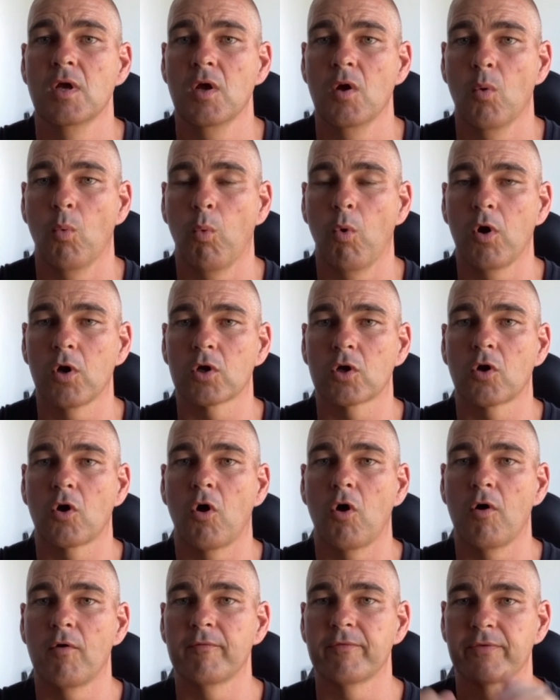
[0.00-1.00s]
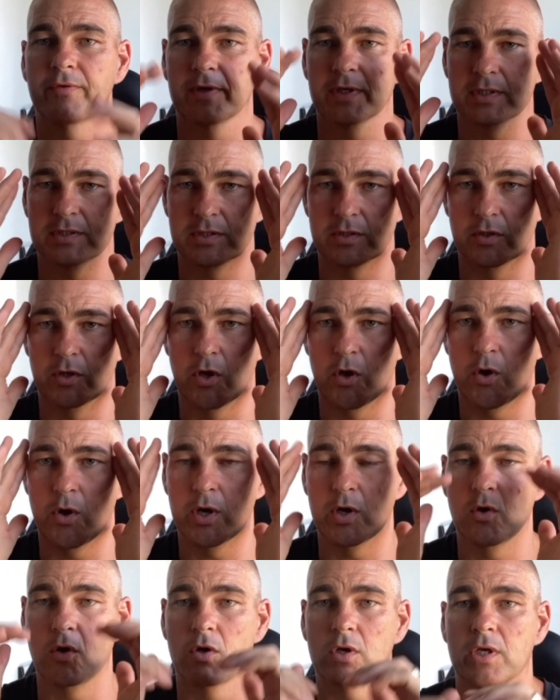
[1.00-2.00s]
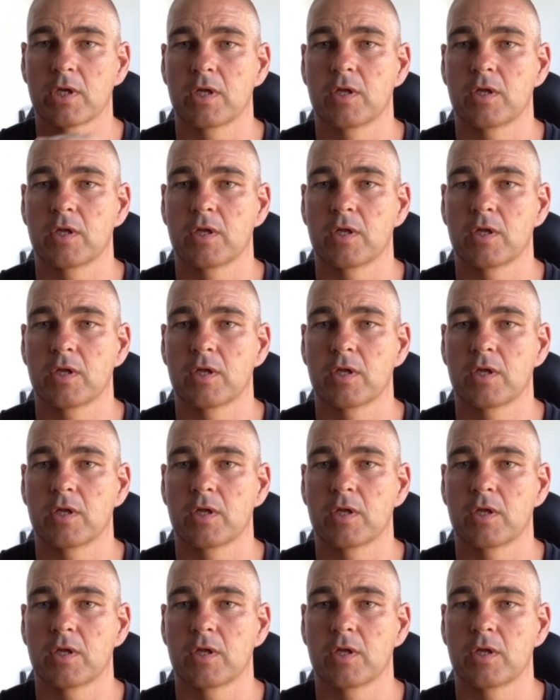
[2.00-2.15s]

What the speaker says: what conflicts are going on